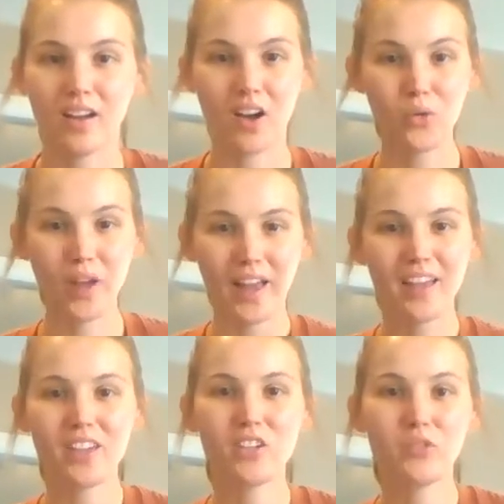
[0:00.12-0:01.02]

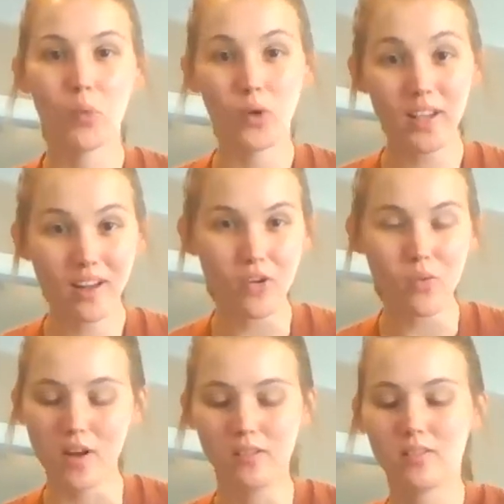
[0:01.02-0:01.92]
Okay, good morning,
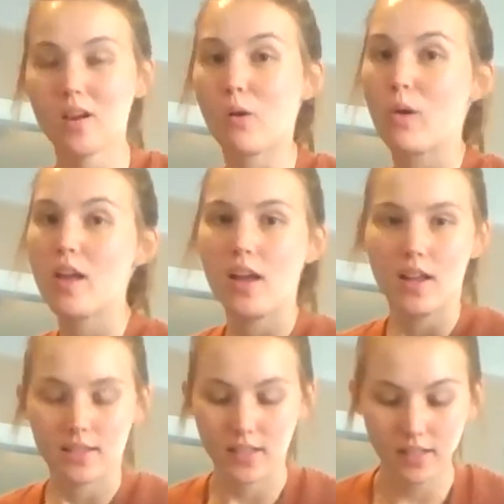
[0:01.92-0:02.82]
everyone. So
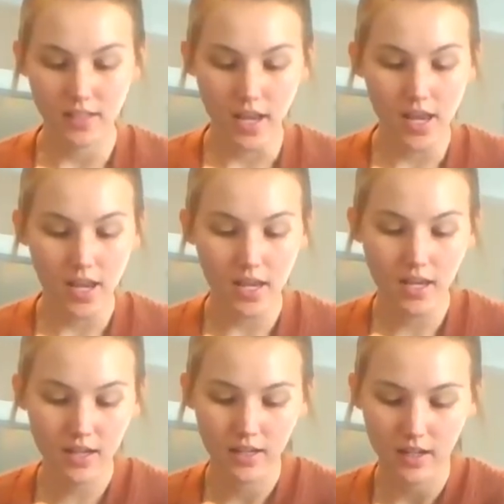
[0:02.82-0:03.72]

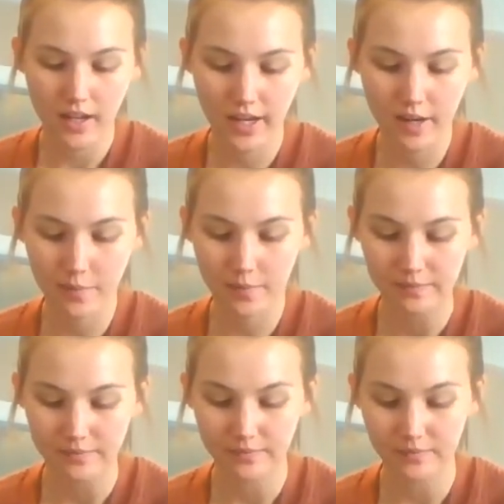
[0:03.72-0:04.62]
today, because
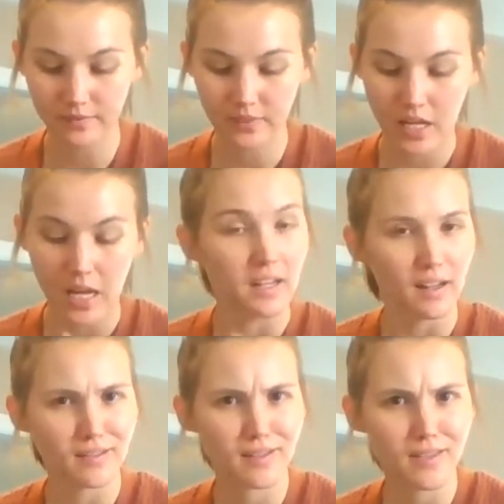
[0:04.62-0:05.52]

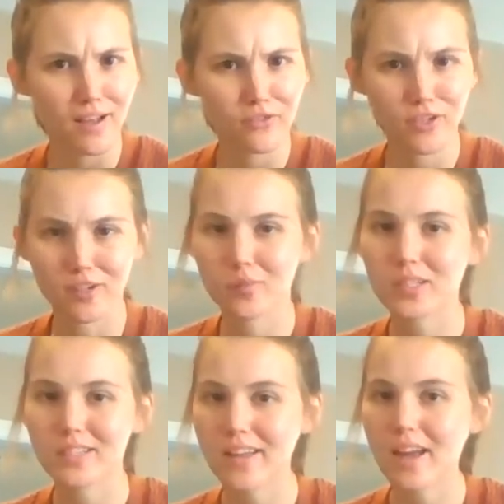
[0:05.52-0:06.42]
it's the afternoon,
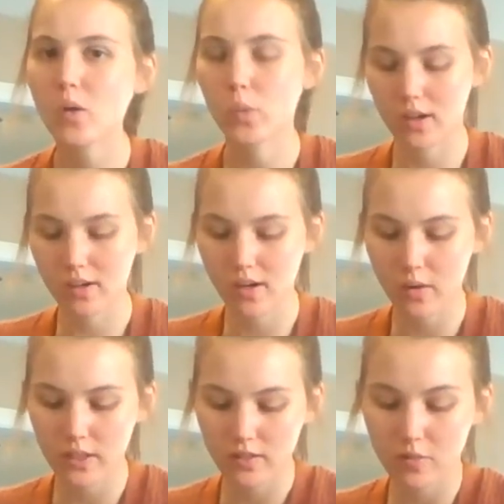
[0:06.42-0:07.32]
today we are
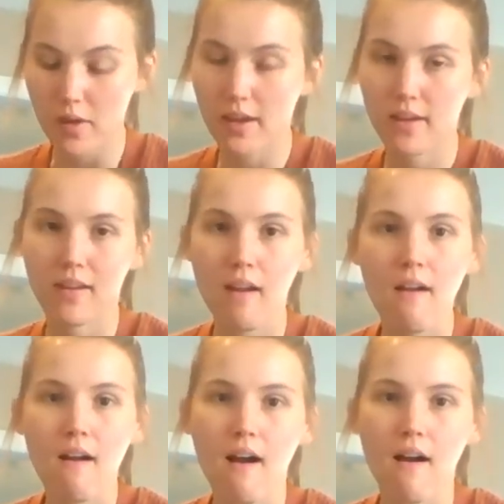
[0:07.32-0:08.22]
going to make
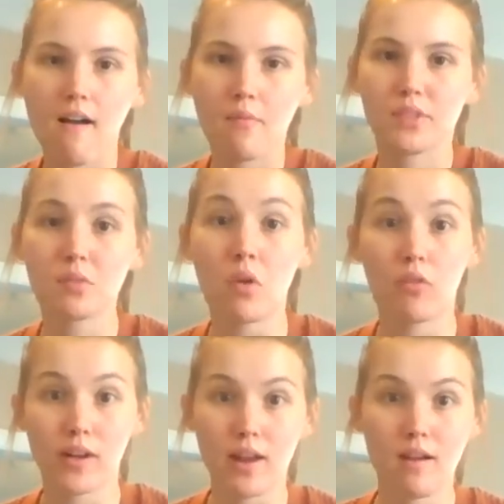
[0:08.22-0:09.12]
some
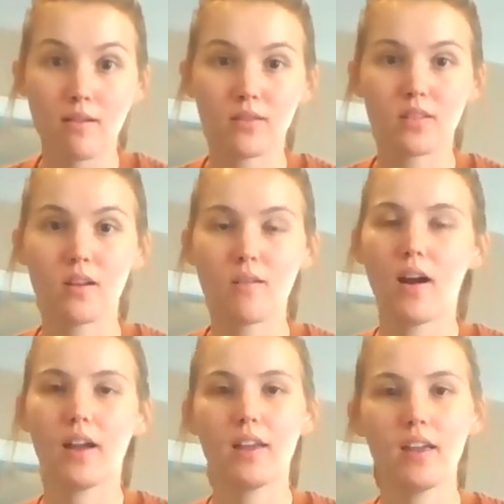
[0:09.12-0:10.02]
overnight oats. So
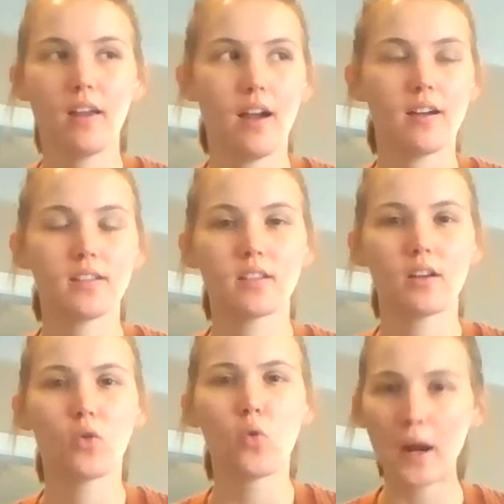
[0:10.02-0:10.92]
I get asked
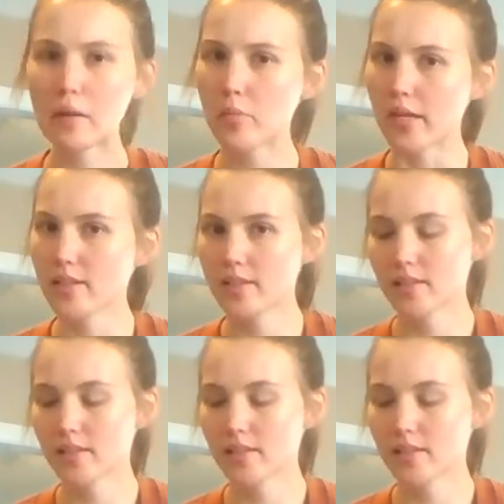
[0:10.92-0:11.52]
quite a bit